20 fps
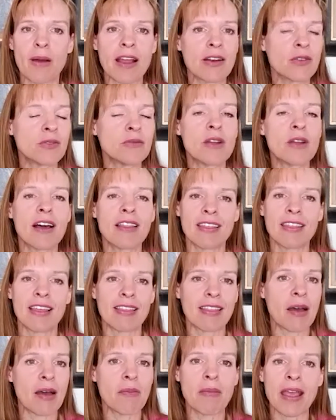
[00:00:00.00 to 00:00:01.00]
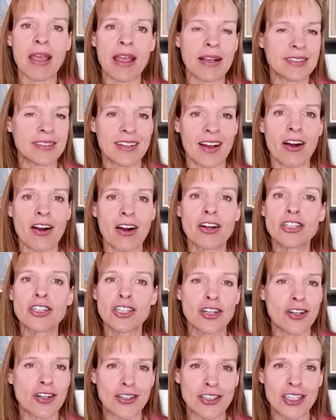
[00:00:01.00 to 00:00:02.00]
I do not think that makes our
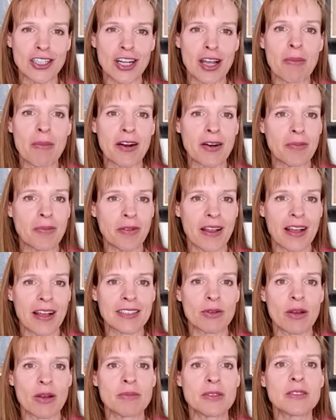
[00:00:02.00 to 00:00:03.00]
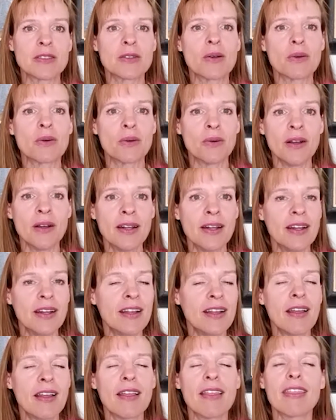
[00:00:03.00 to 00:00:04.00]
church a better place. So I'm so
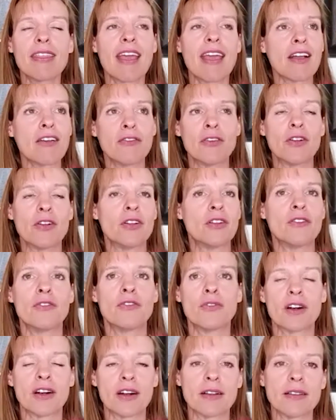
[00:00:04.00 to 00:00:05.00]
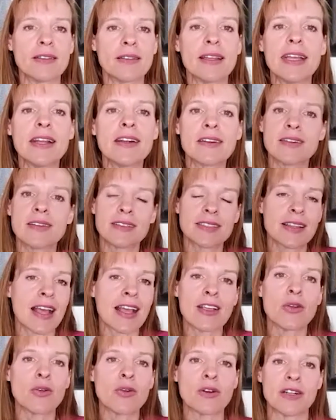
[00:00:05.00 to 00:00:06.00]
thankful for leaders
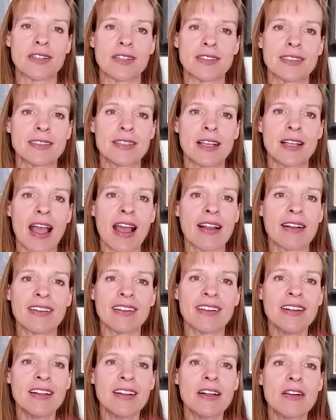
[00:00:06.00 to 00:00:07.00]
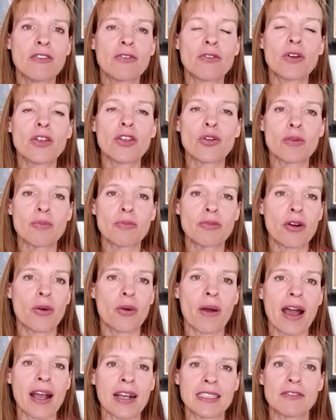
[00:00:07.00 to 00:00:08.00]
like yours and for your
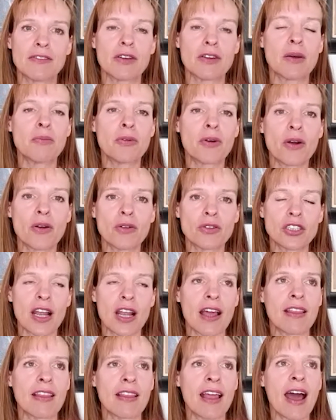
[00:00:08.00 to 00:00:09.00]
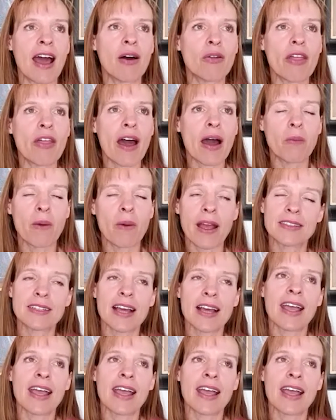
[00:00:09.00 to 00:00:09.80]
proactive approach and how that went.